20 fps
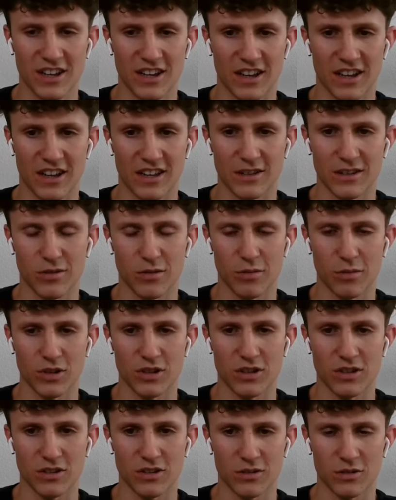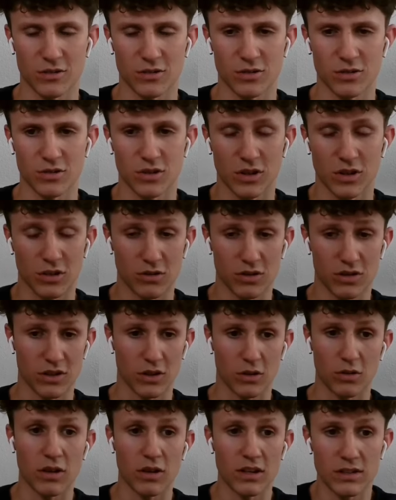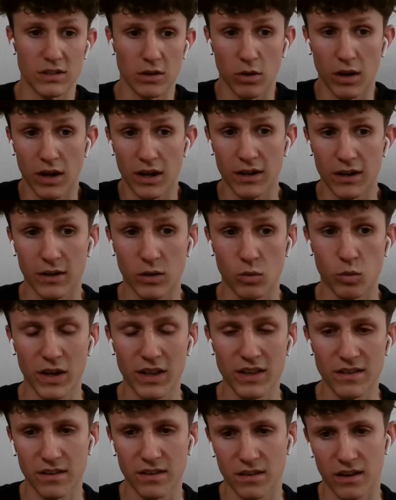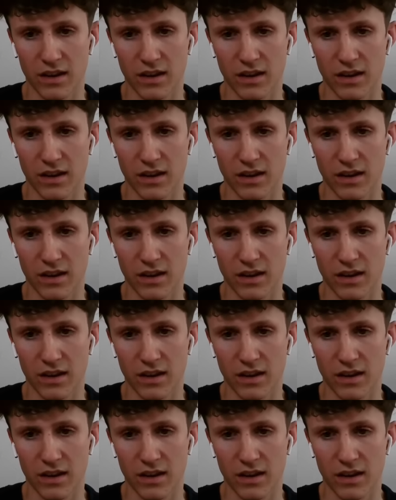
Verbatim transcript: and if you want to to use only solar and wind,